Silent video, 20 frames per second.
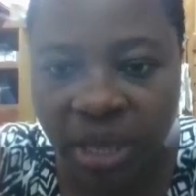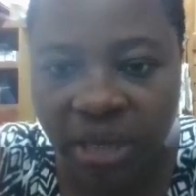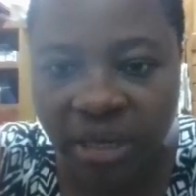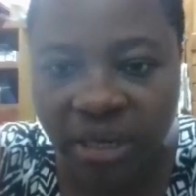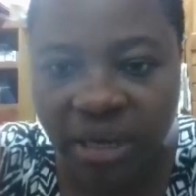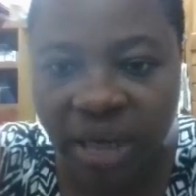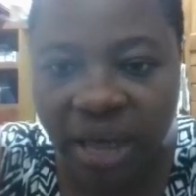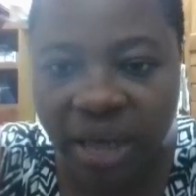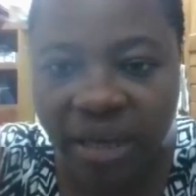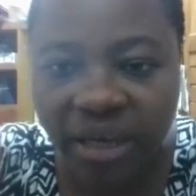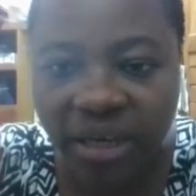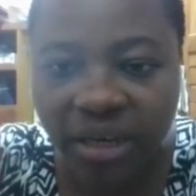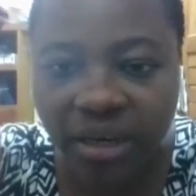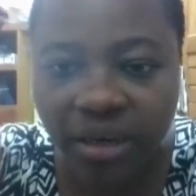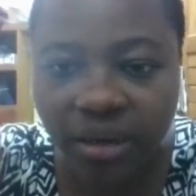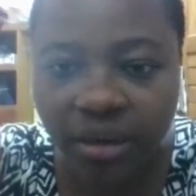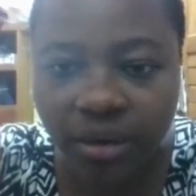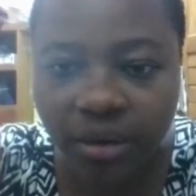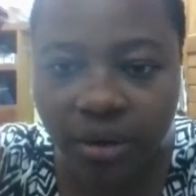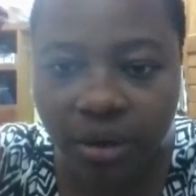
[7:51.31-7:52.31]
9
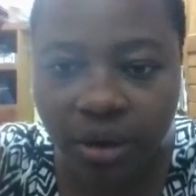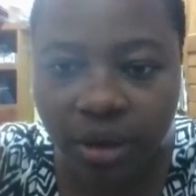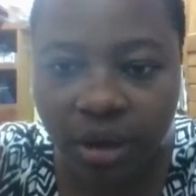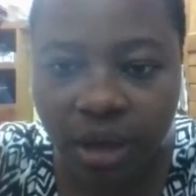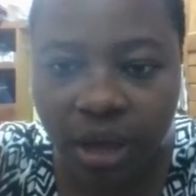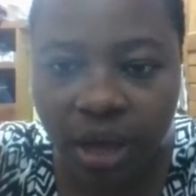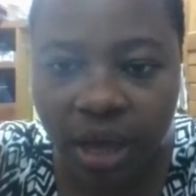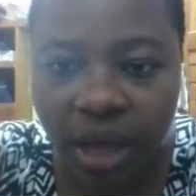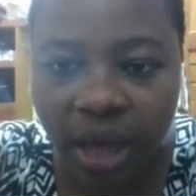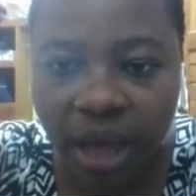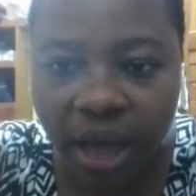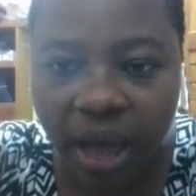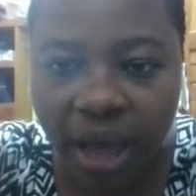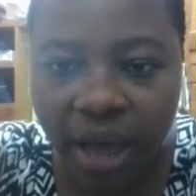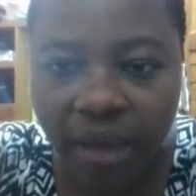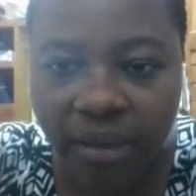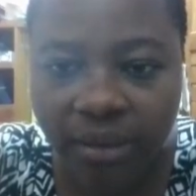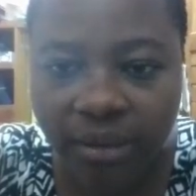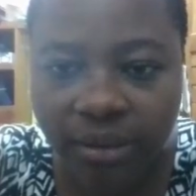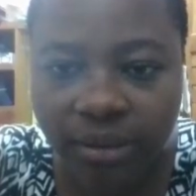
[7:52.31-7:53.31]

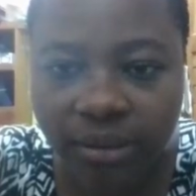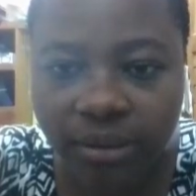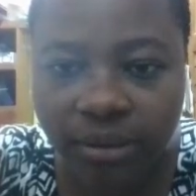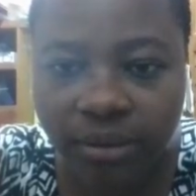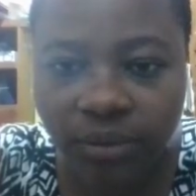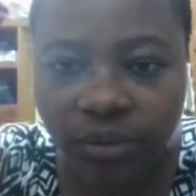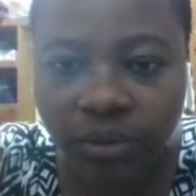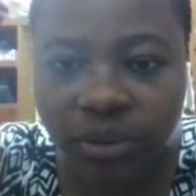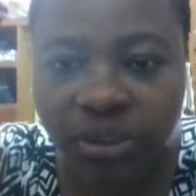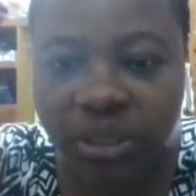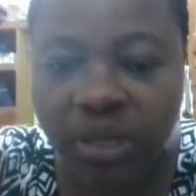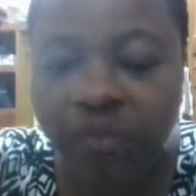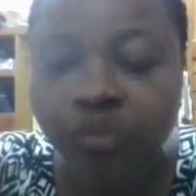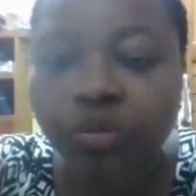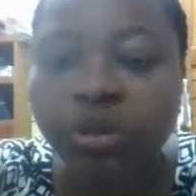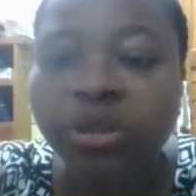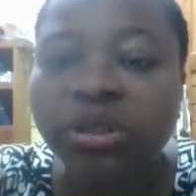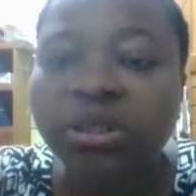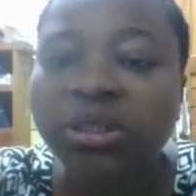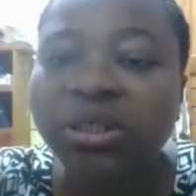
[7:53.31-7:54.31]
and we start
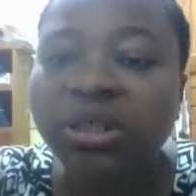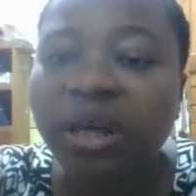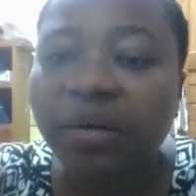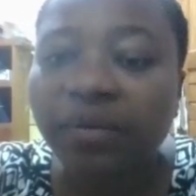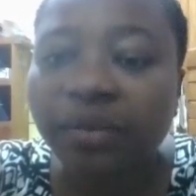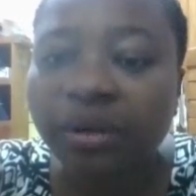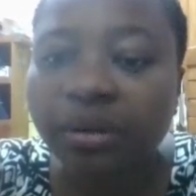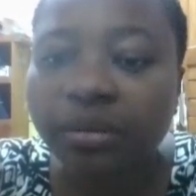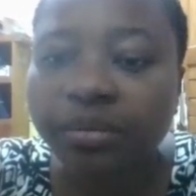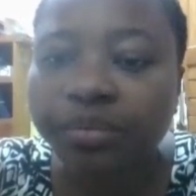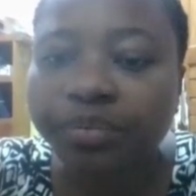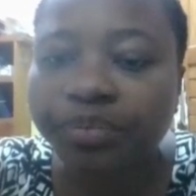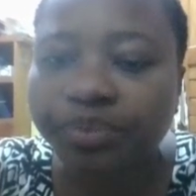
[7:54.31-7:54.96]
with 7.